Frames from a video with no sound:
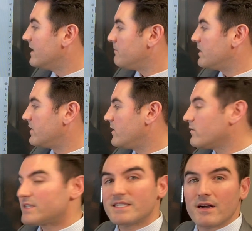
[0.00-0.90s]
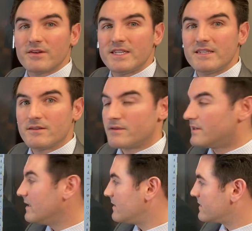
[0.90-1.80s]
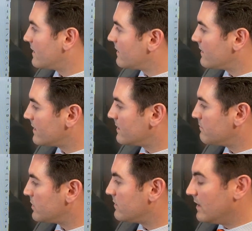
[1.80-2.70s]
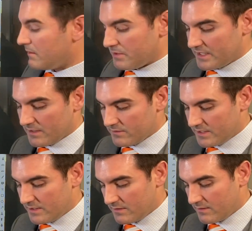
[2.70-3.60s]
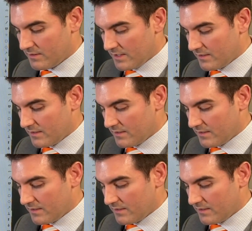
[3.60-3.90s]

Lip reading: But notice down here, it's not highlighted in blue, but down here,